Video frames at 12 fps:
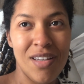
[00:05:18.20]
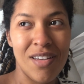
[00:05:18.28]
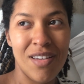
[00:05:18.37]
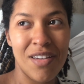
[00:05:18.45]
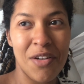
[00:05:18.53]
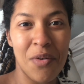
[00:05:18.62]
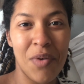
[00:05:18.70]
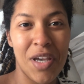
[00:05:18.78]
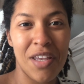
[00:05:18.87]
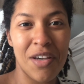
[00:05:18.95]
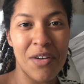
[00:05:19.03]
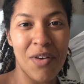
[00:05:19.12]

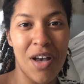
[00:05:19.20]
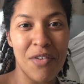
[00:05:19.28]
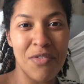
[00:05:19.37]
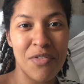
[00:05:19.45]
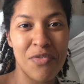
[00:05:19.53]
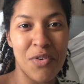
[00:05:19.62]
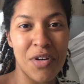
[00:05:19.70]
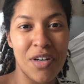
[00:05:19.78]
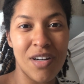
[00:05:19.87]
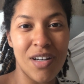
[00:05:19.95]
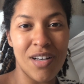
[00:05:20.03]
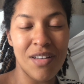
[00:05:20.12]
waiting around
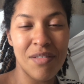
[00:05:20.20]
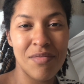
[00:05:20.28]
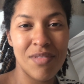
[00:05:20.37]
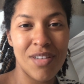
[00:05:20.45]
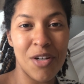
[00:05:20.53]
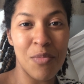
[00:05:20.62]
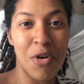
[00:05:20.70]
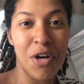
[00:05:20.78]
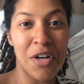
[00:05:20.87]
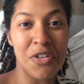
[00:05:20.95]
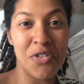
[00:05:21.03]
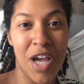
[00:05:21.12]
for more
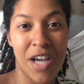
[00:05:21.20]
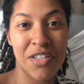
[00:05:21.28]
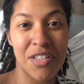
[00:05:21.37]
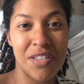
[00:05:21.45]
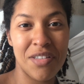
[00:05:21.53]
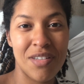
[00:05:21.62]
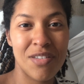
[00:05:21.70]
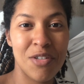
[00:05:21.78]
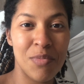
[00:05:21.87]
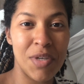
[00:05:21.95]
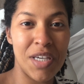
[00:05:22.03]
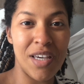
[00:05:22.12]
contractions to
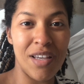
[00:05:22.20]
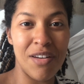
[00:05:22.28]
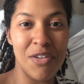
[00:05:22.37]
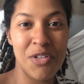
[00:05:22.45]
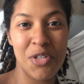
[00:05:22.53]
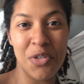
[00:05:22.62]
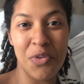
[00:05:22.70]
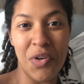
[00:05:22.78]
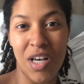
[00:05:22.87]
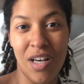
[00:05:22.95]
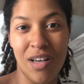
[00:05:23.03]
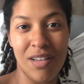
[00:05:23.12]
begin to
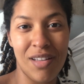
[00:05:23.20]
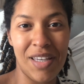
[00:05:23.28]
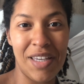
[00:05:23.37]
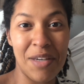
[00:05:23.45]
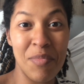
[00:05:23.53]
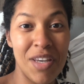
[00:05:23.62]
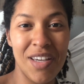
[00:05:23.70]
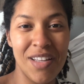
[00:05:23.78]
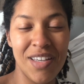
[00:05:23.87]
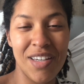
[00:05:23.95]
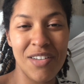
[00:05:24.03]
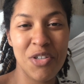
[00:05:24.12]
like
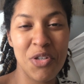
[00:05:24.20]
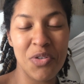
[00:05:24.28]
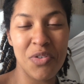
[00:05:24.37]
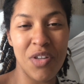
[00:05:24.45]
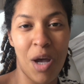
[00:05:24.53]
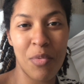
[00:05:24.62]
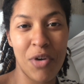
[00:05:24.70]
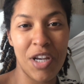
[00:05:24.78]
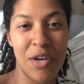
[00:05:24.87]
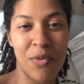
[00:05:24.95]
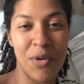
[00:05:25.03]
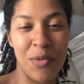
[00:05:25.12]
immediately to the
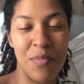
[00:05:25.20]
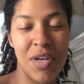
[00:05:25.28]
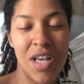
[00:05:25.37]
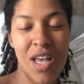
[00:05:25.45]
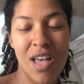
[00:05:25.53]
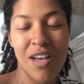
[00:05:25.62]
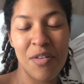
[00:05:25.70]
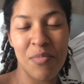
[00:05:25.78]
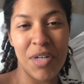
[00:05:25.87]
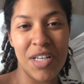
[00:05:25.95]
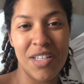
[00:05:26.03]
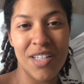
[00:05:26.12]
operating room.
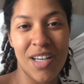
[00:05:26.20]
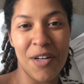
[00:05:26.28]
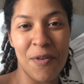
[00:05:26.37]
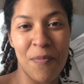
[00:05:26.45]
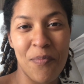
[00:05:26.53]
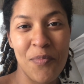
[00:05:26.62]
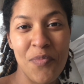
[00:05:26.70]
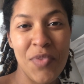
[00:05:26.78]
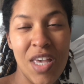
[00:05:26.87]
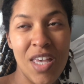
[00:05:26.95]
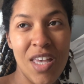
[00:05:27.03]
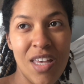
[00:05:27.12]
But
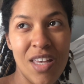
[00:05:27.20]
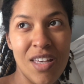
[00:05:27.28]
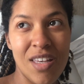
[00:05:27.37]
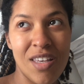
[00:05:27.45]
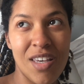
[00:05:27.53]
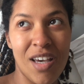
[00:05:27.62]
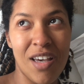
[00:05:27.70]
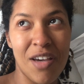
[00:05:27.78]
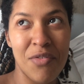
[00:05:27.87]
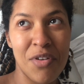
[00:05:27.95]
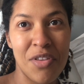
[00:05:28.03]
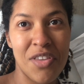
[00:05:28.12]

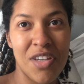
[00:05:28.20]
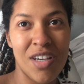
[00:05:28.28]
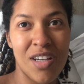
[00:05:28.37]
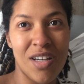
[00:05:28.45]
everything